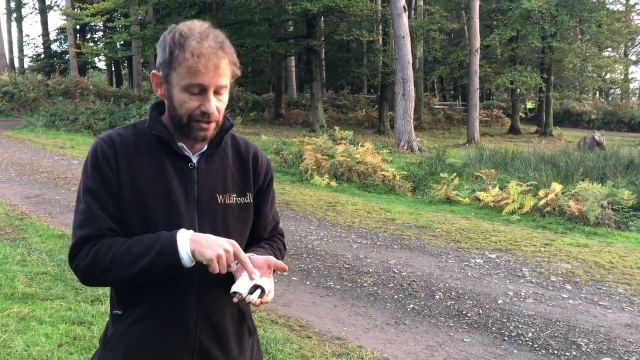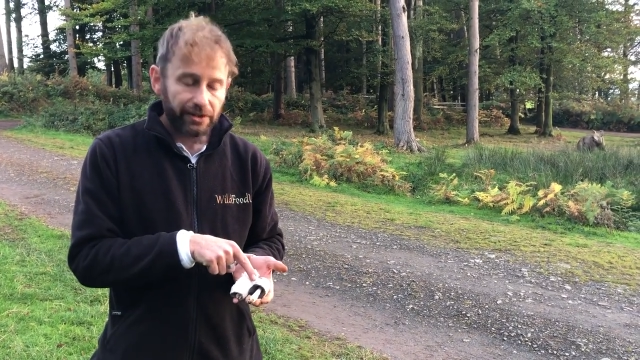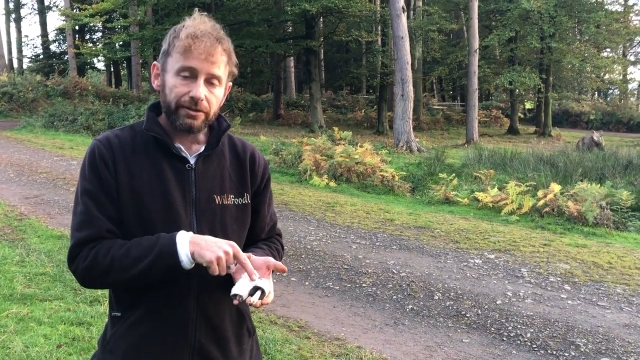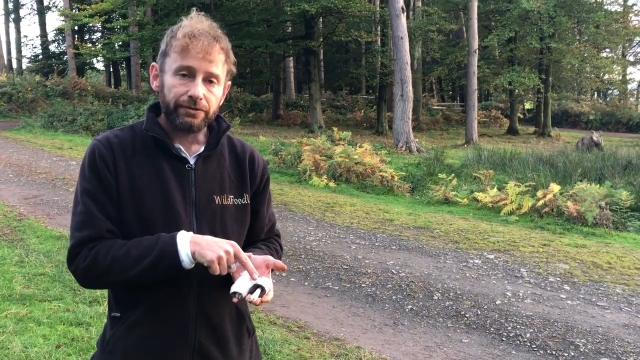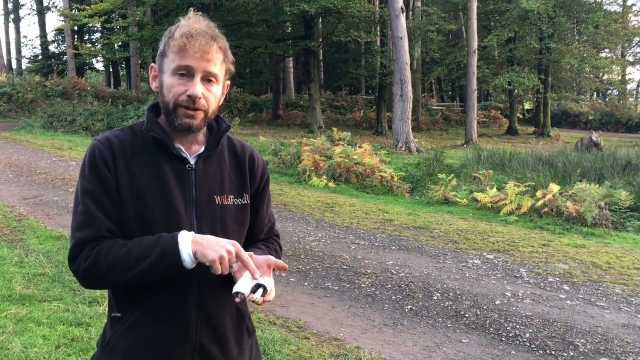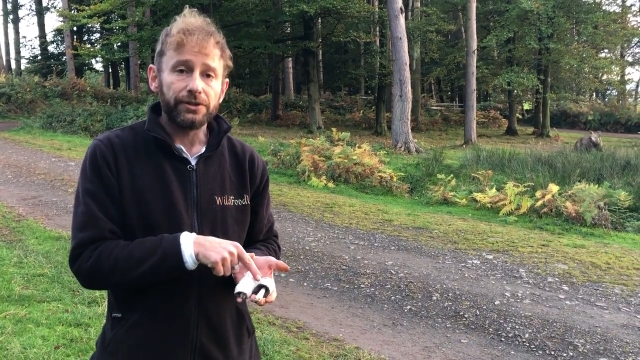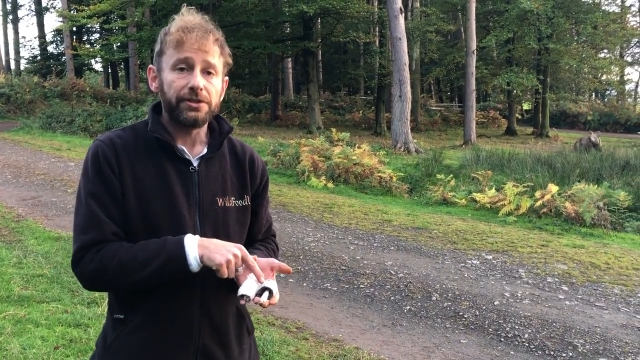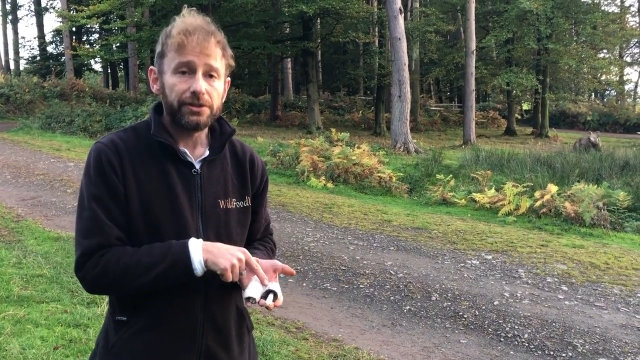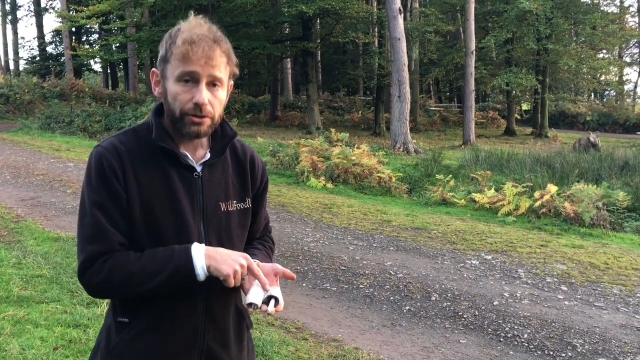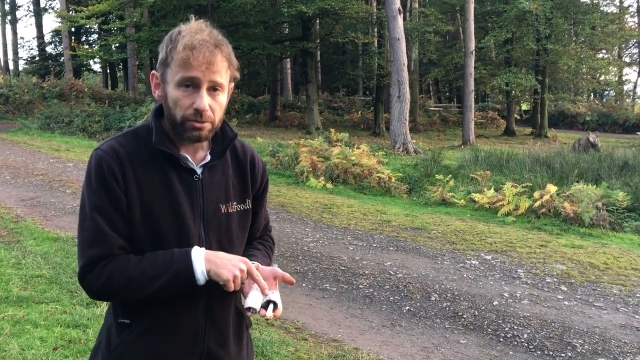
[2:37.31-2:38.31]
of
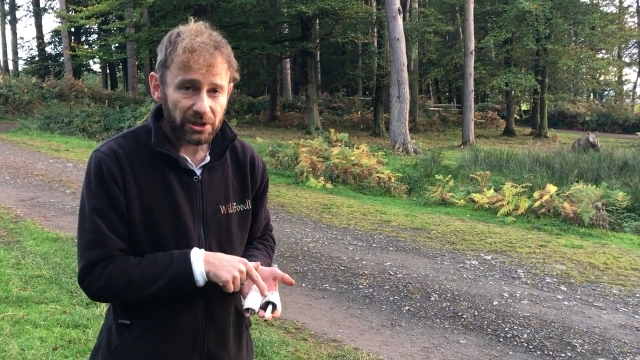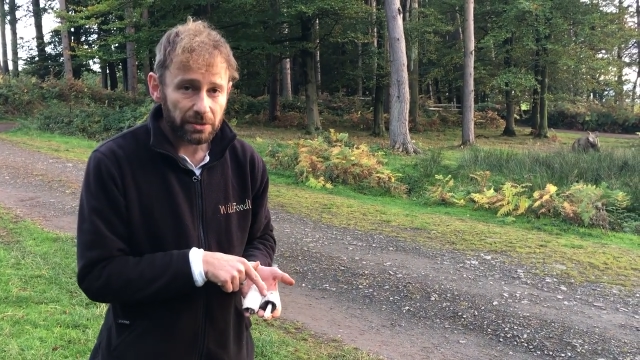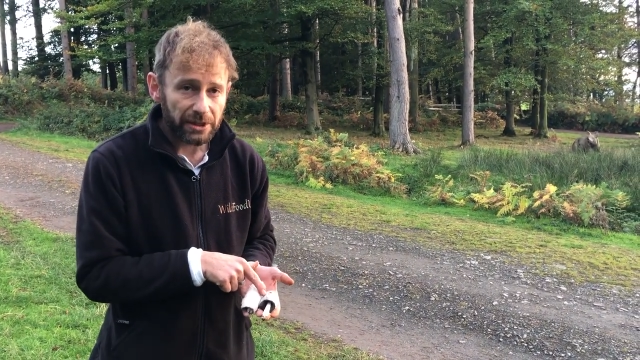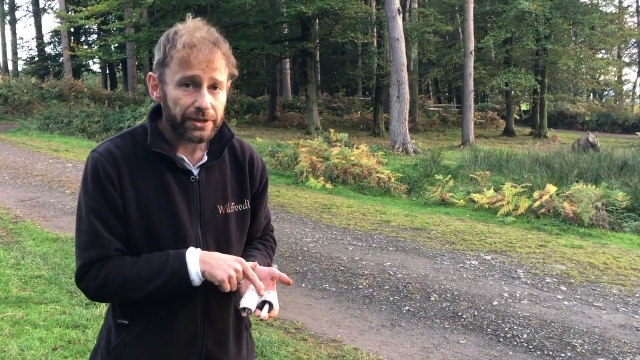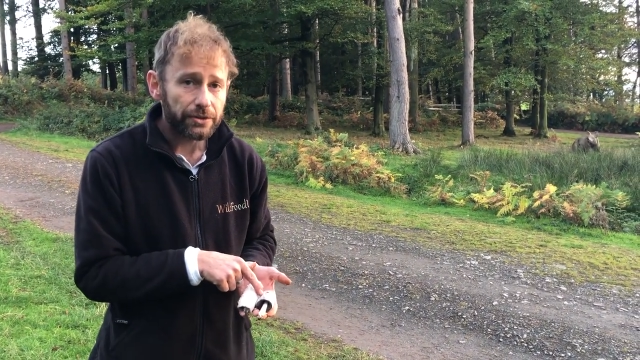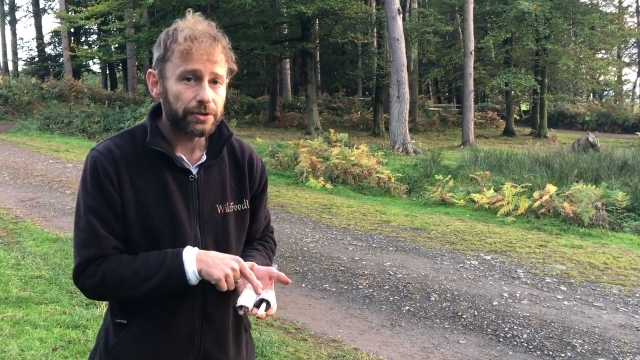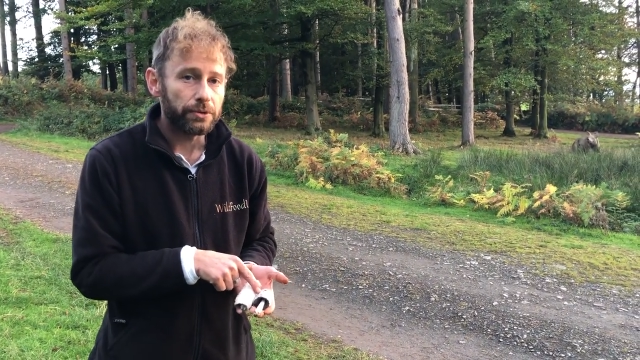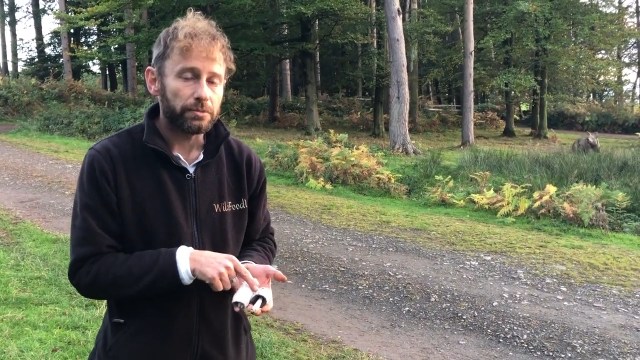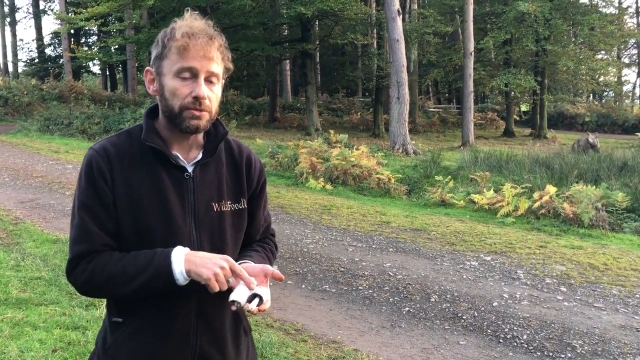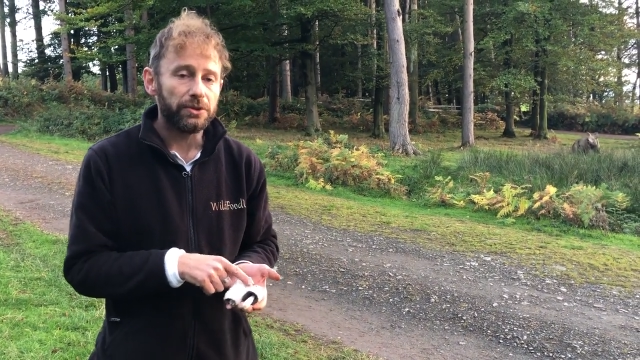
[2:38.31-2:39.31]
consuming the
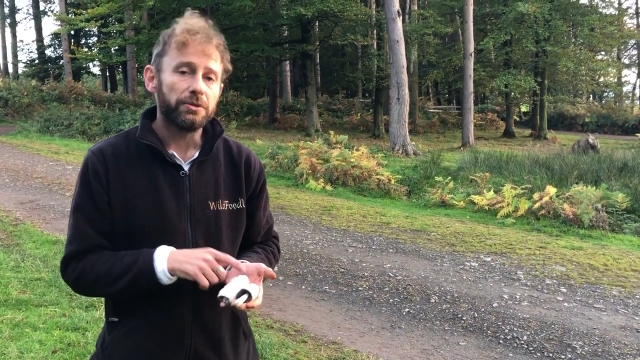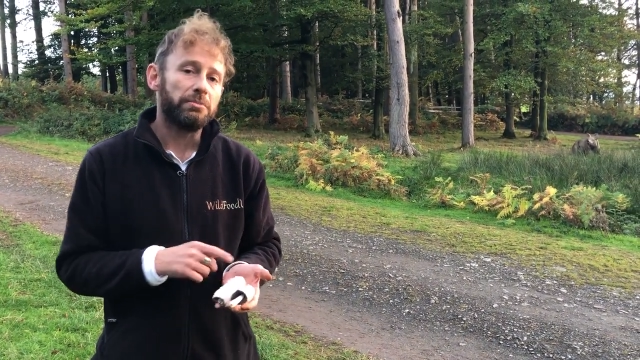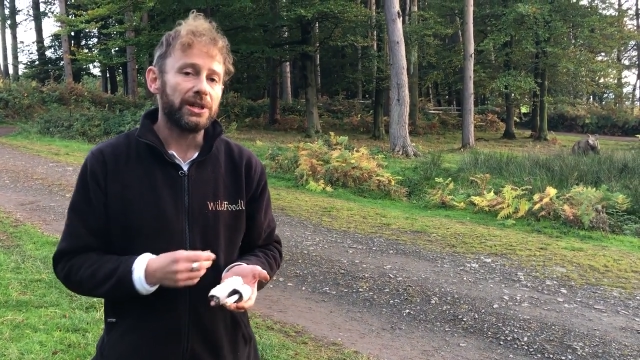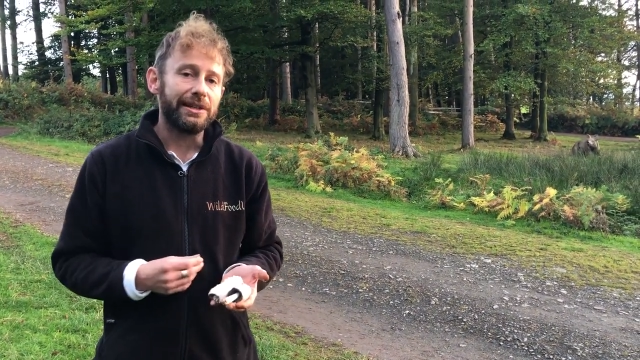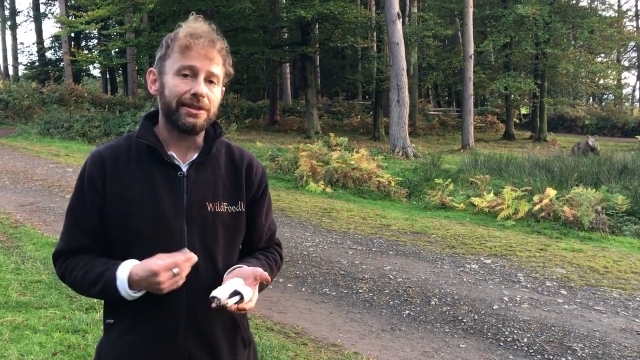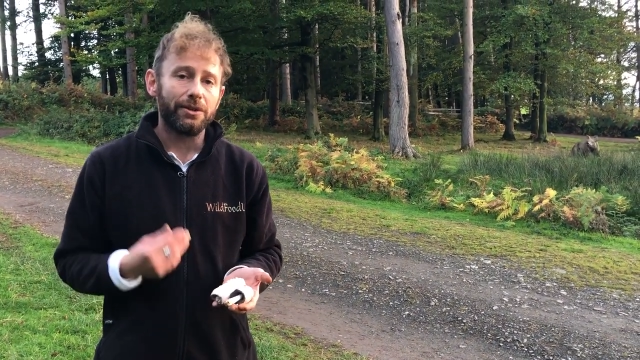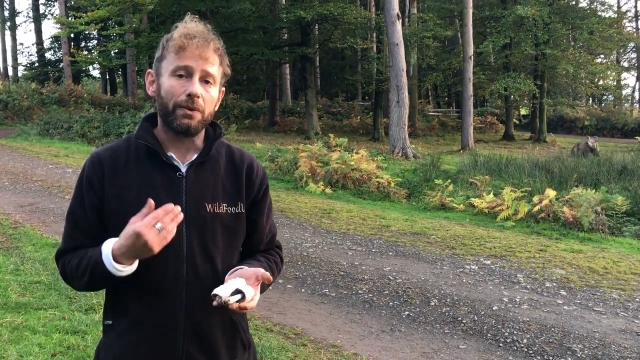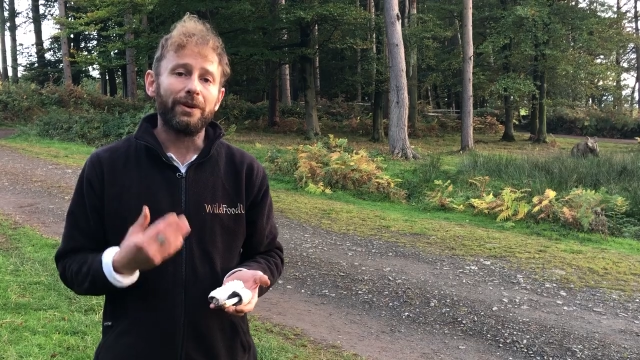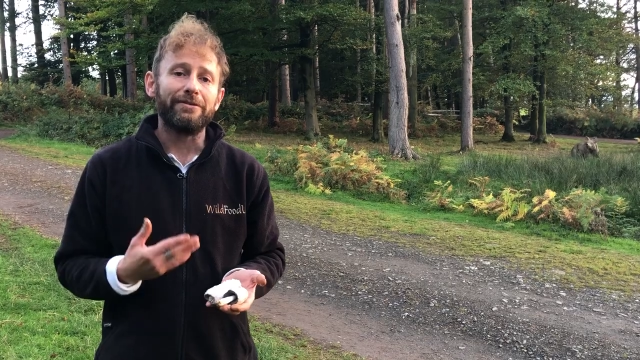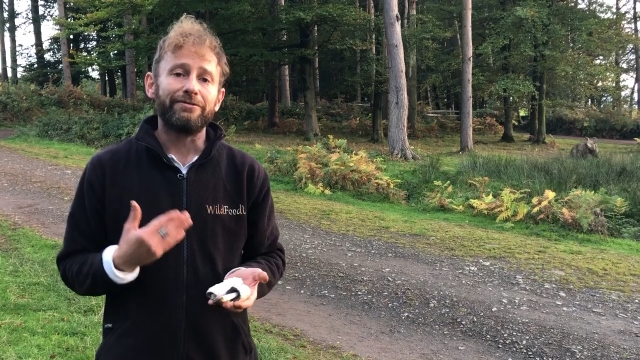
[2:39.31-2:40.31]
mushroom, you can be
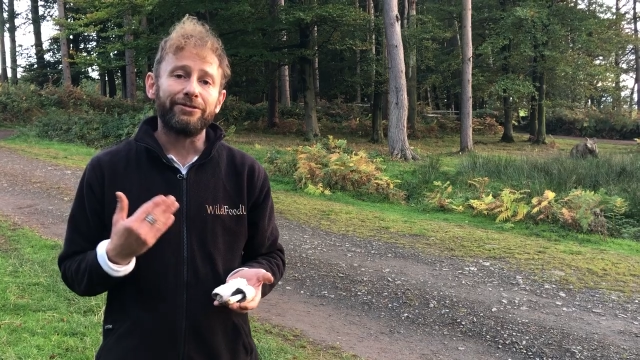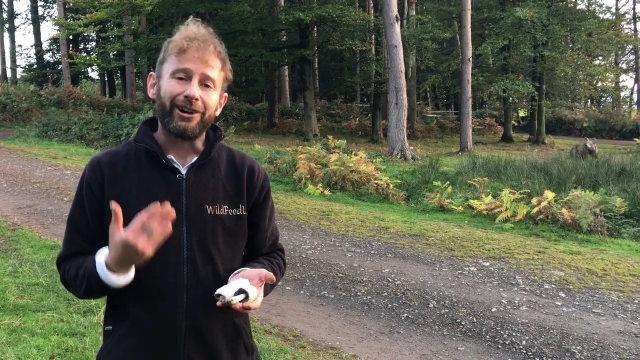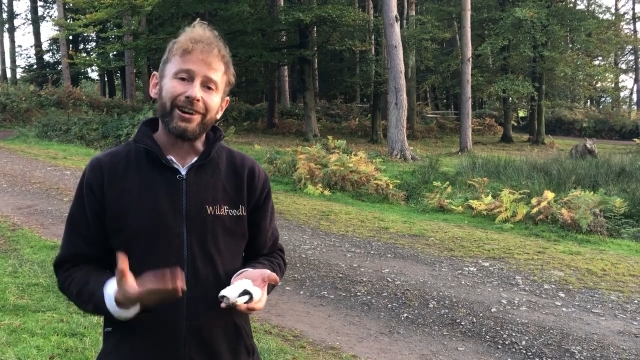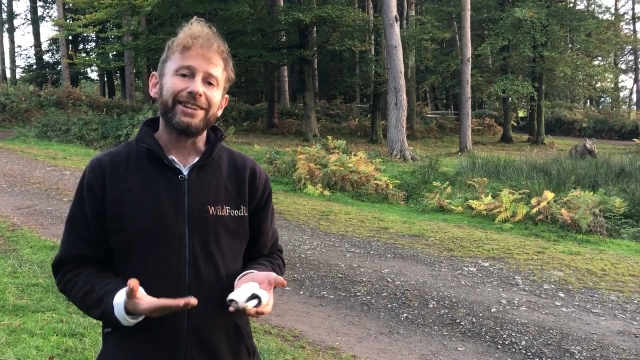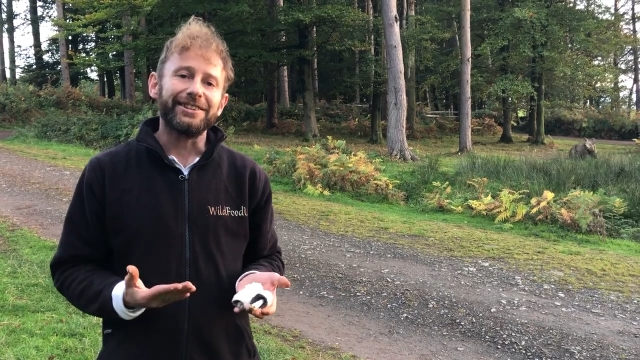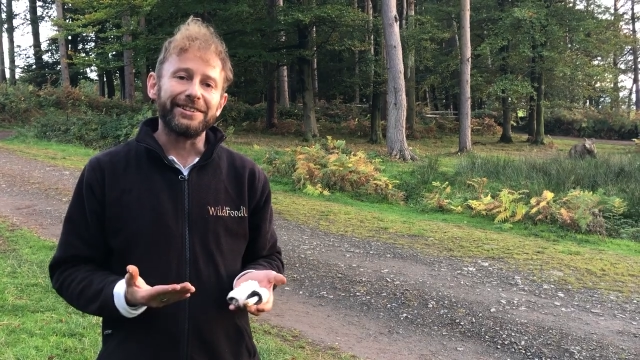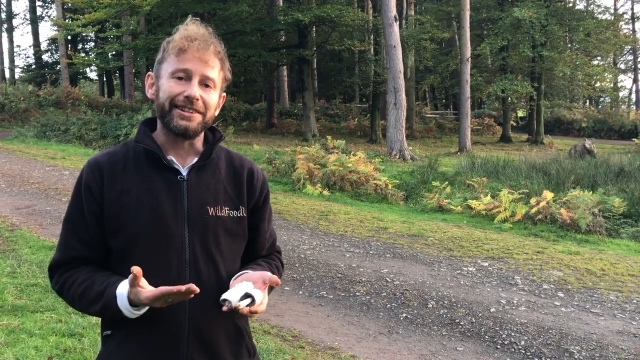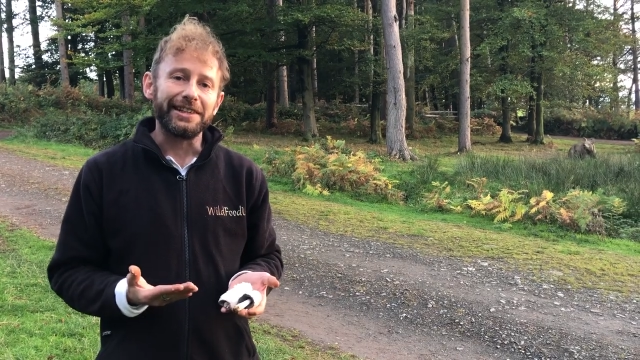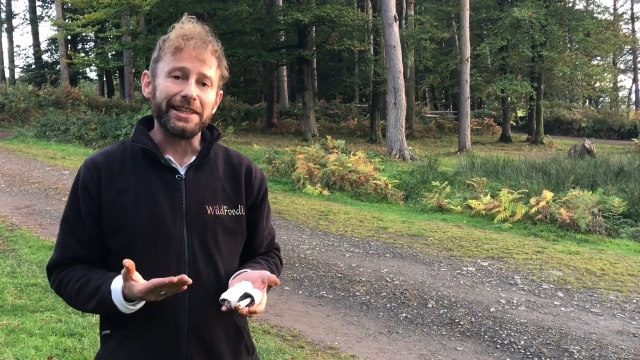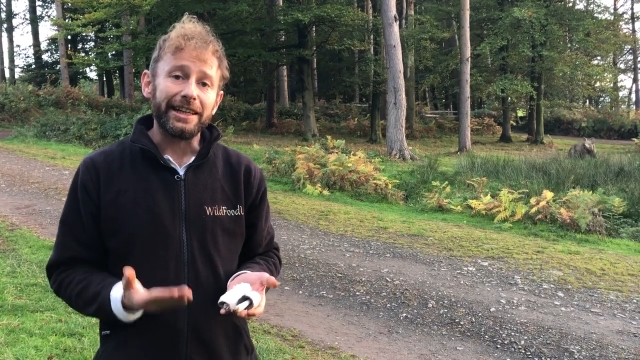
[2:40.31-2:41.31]
quite
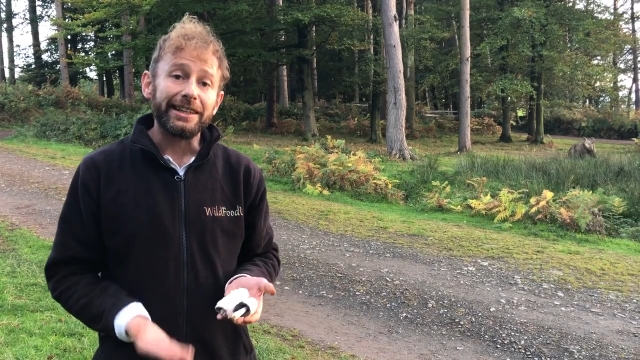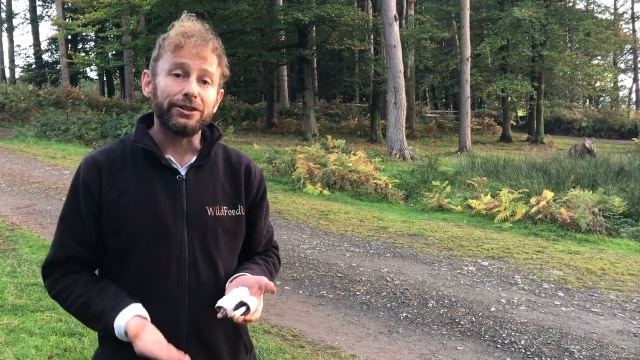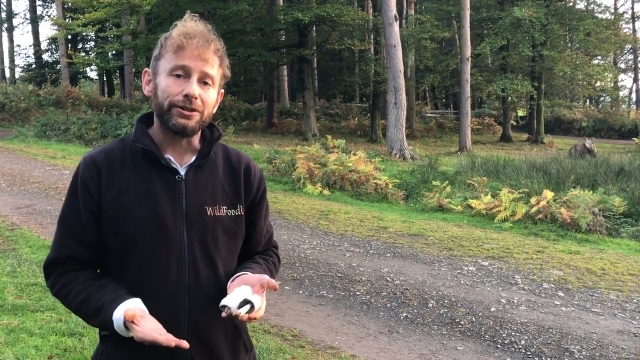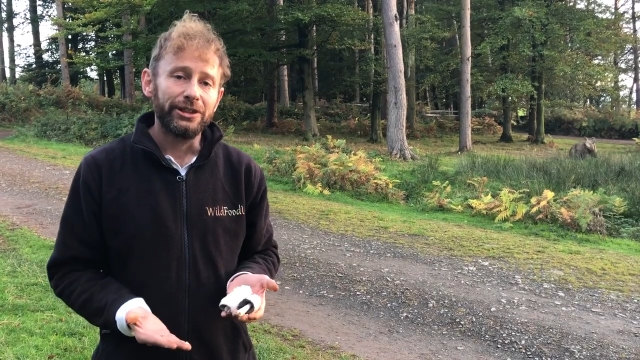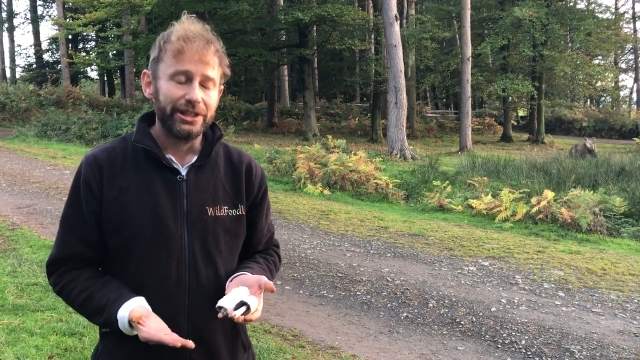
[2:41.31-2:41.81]
violently ill.